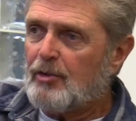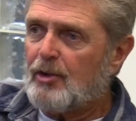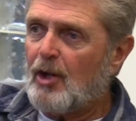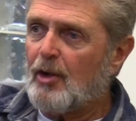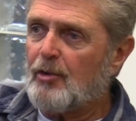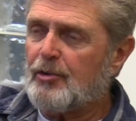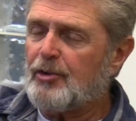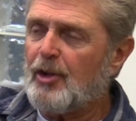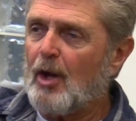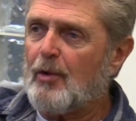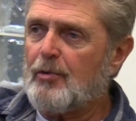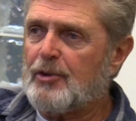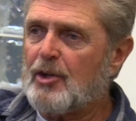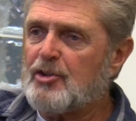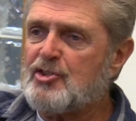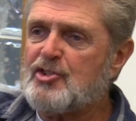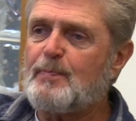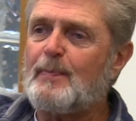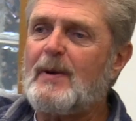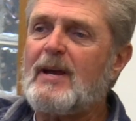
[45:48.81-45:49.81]

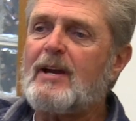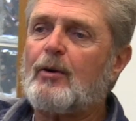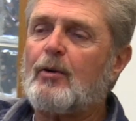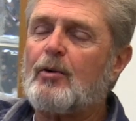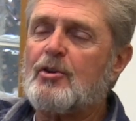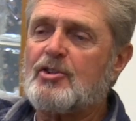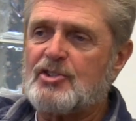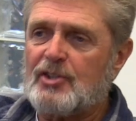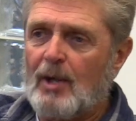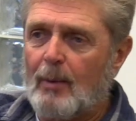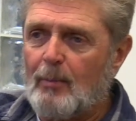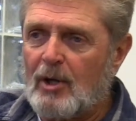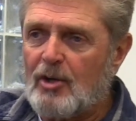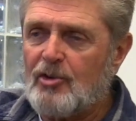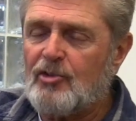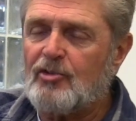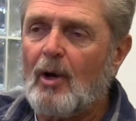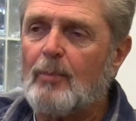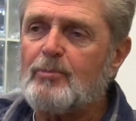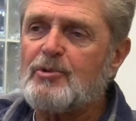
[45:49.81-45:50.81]
the speakers, some of the
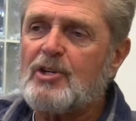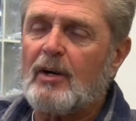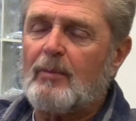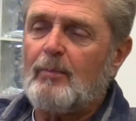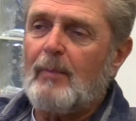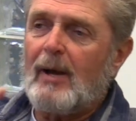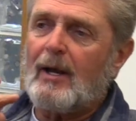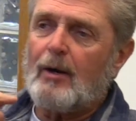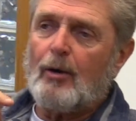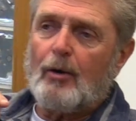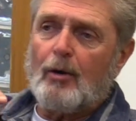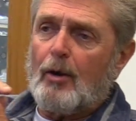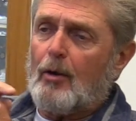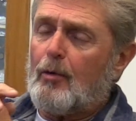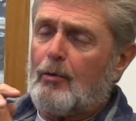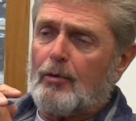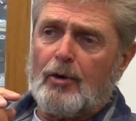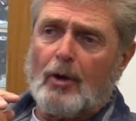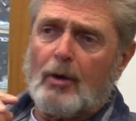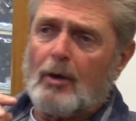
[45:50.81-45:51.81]
subject matter
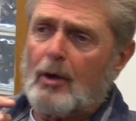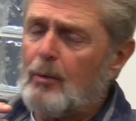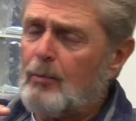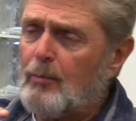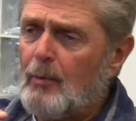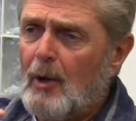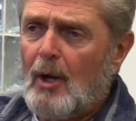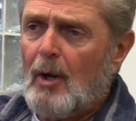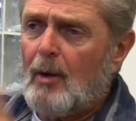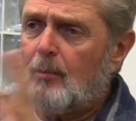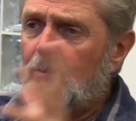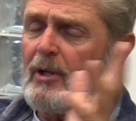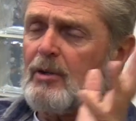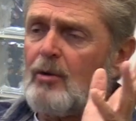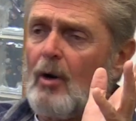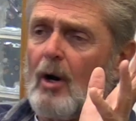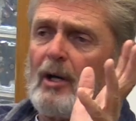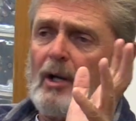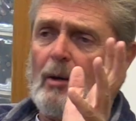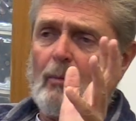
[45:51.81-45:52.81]
they're going to be
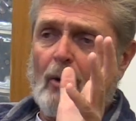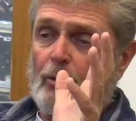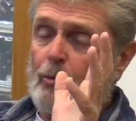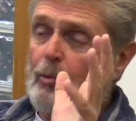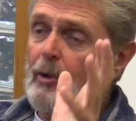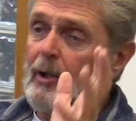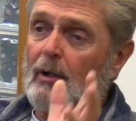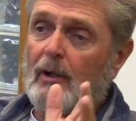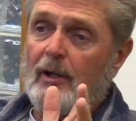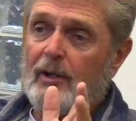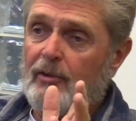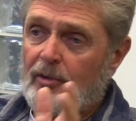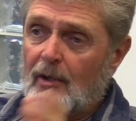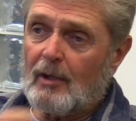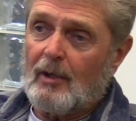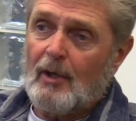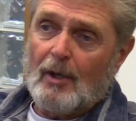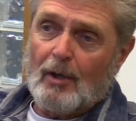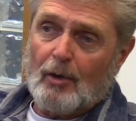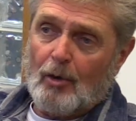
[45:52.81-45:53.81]
talking about, real easy.